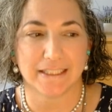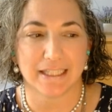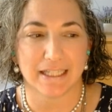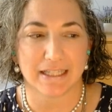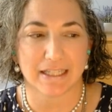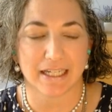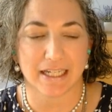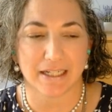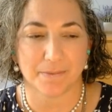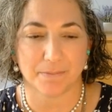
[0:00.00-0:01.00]
let's
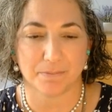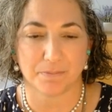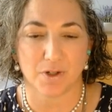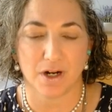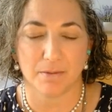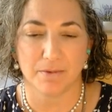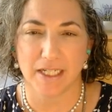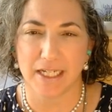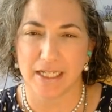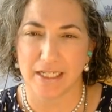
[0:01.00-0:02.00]
see,
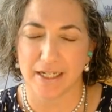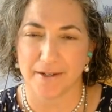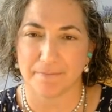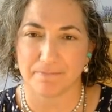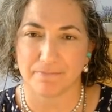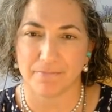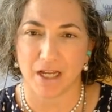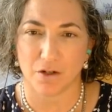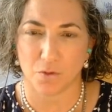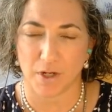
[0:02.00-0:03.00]
probably
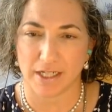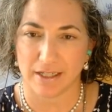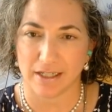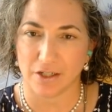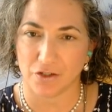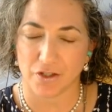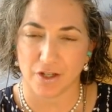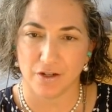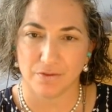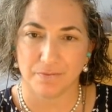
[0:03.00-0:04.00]
not quite 10 years
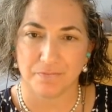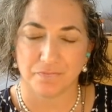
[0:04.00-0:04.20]
ago.